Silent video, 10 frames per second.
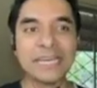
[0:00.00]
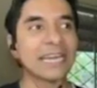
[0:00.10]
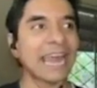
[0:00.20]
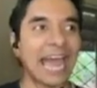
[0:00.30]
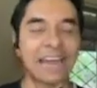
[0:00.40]

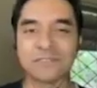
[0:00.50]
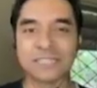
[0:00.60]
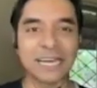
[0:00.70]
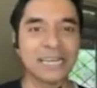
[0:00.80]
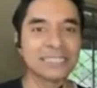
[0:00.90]
and
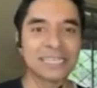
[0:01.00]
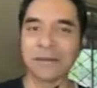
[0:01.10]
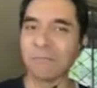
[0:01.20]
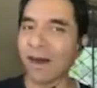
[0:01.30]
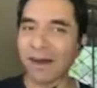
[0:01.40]
advertising
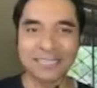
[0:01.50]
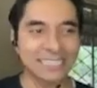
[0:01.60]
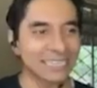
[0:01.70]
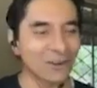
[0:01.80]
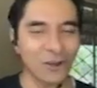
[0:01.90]
and
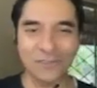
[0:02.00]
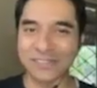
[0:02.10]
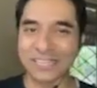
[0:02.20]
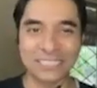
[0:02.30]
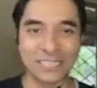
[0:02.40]
marketing and all of
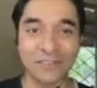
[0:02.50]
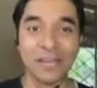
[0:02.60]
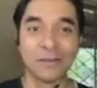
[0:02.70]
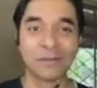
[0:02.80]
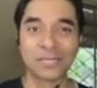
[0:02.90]
that stuff,
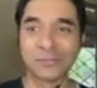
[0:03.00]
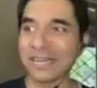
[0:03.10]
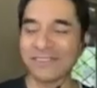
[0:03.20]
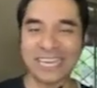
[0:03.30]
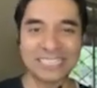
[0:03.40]
because we
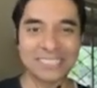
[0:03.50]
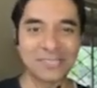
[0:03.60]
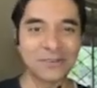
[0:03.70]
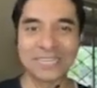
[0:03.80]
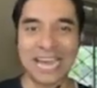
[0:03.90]
have cases
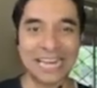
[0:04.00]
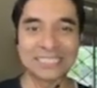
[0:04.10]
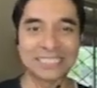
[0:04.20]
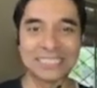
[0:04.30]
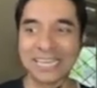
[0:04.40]
in
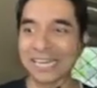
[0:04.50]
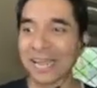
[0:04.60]
reality that